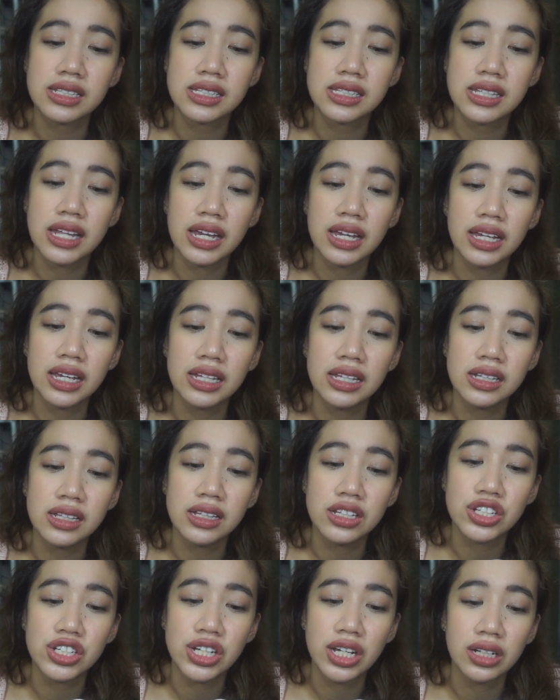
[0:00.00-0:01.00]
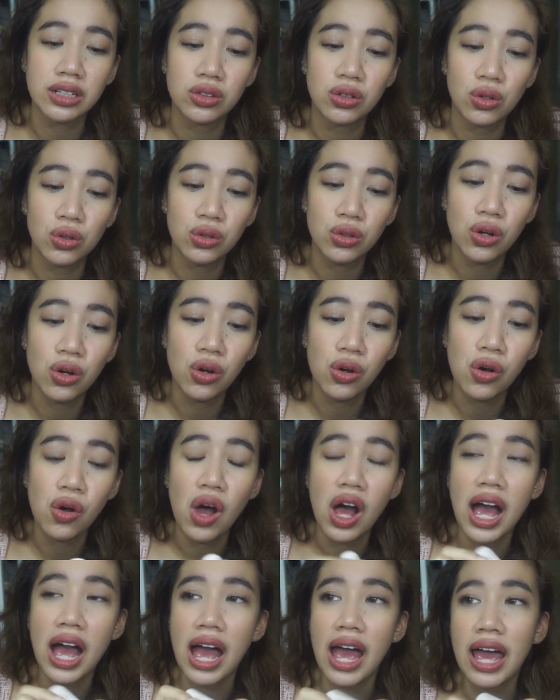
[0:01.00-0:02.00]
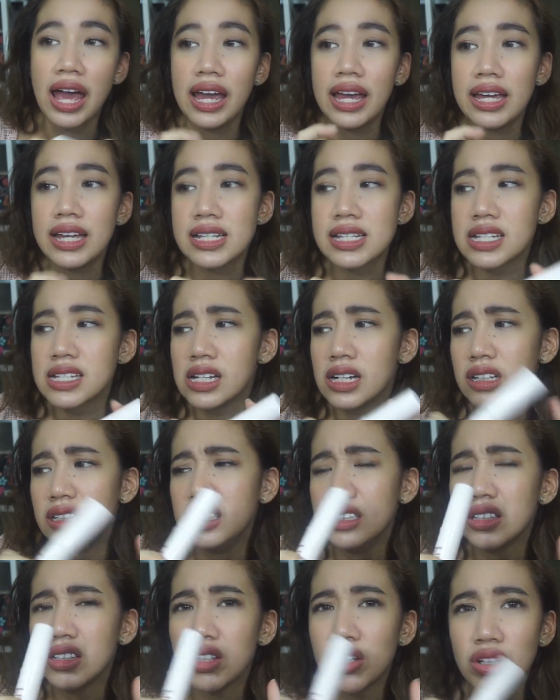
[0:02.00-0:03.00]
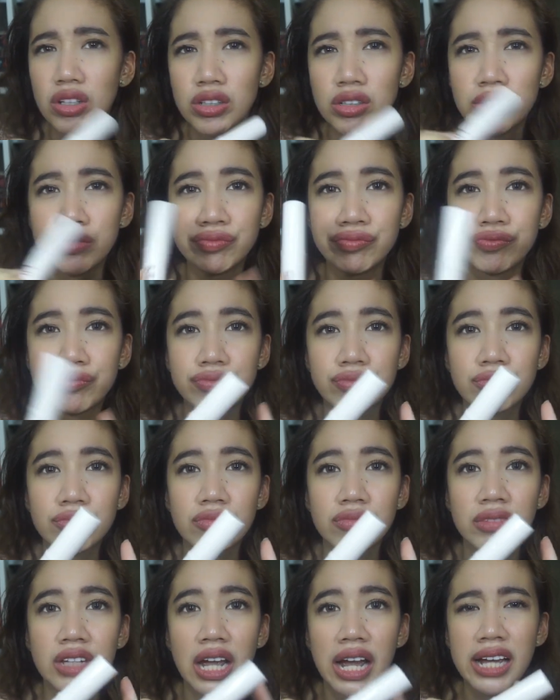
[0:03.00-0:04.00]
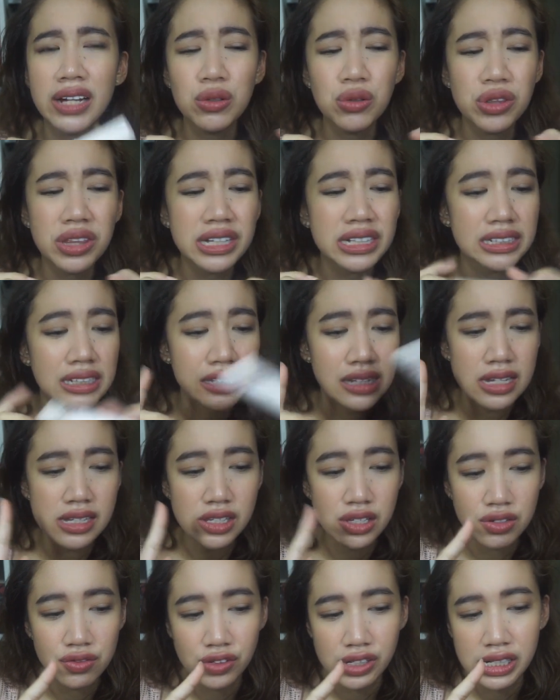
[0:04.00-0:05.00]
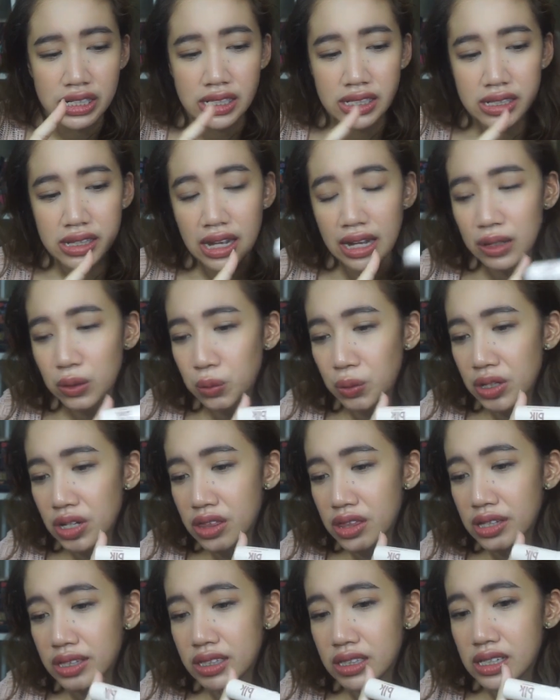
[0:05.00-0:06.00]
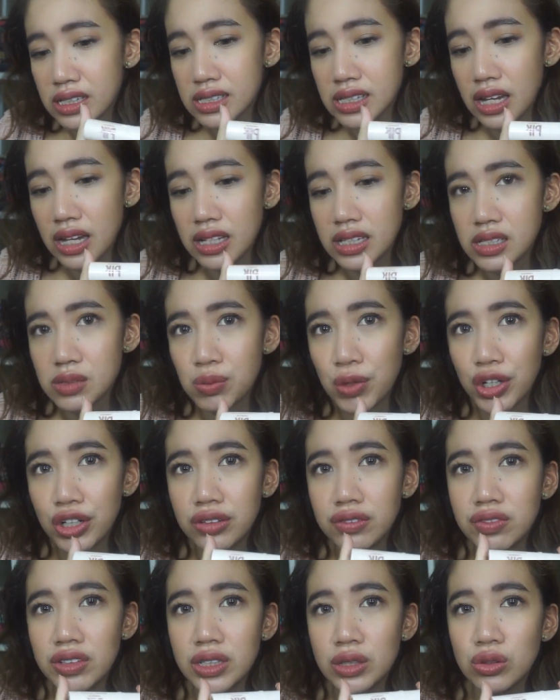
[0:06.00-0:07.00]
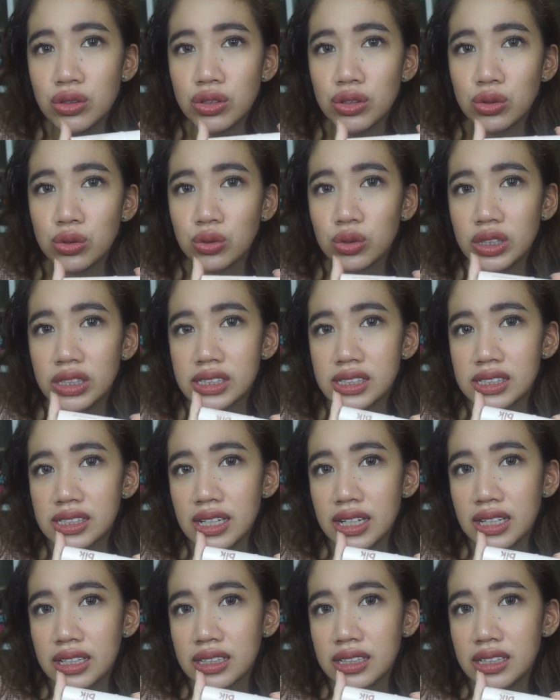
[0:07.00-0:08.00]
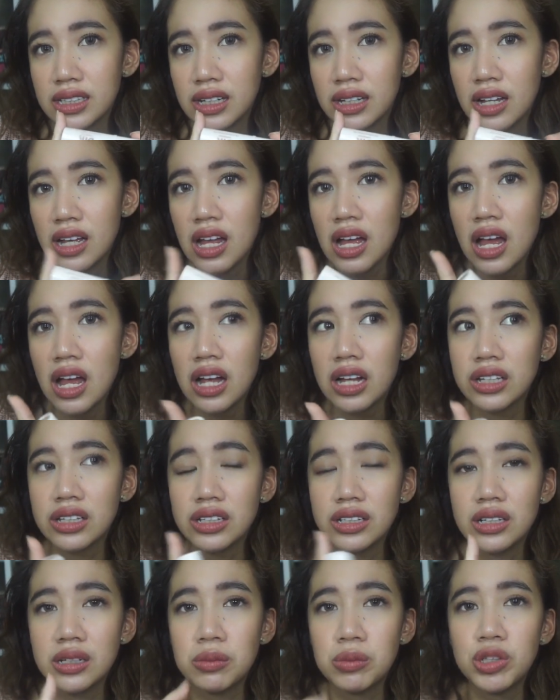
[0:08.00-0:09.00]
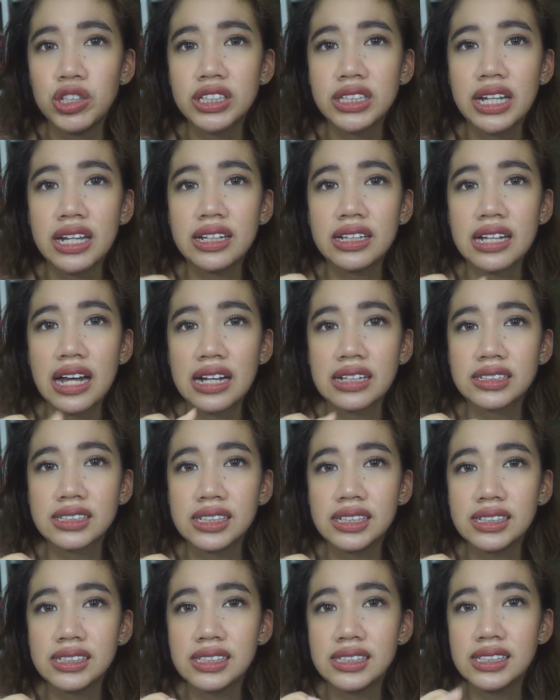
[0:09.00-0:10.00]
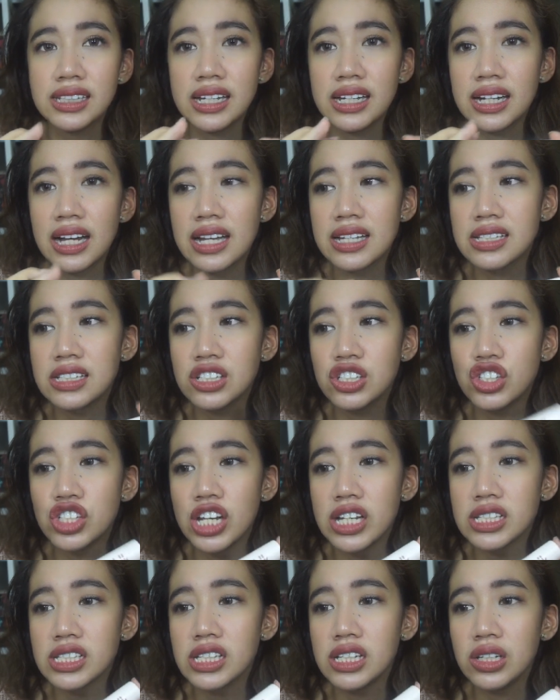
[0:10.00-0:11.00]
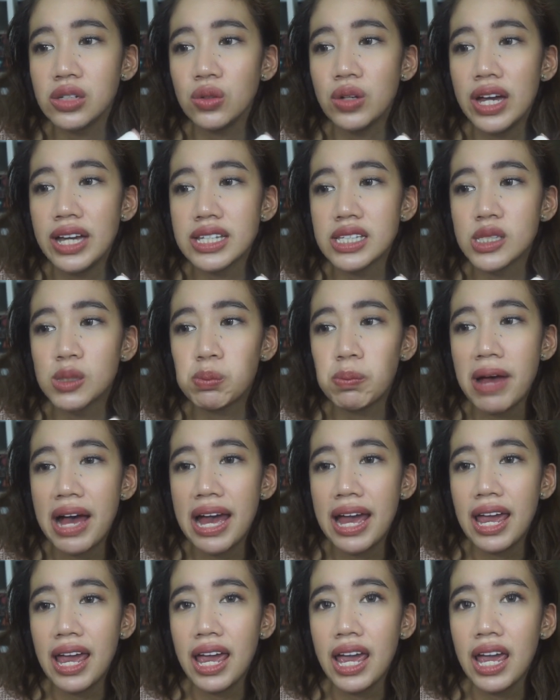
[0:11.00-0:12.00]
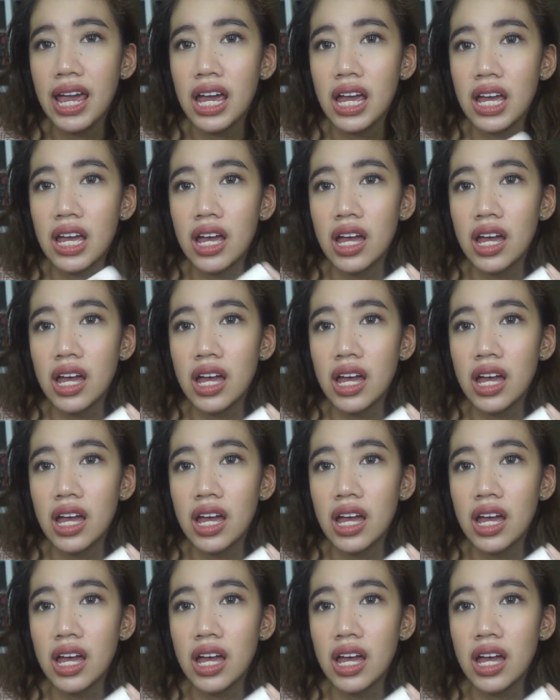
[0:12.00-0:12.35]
stick in the shade Coco, is a little, I don't think that it's really that worth it kasi it's more of a contour stick than a multitasking stick. I suggest that you guys buy